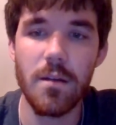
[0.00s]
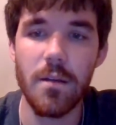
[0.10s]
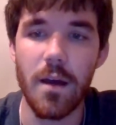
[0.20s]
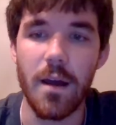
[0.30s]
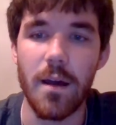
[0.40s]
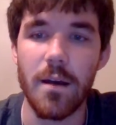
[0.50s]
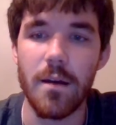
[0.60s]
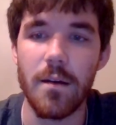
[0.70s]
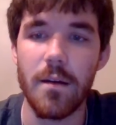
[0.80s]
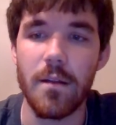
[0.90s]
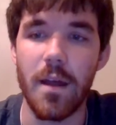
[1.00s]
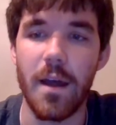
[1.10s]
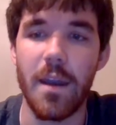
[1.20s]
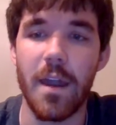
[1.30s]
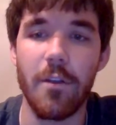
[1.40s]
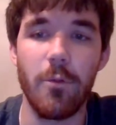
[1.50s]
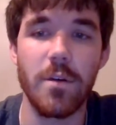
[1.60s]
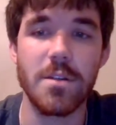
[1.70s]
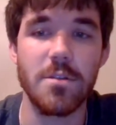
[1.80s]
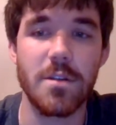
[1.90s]
uh, and out of the
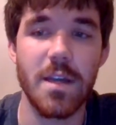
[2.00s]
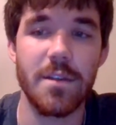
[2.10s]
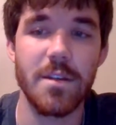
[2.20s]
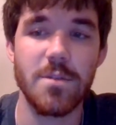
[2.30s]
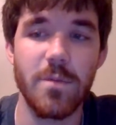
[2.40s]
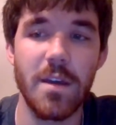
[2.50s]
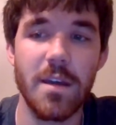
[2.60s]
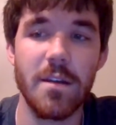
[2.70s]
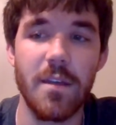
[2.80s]
ones looked at this week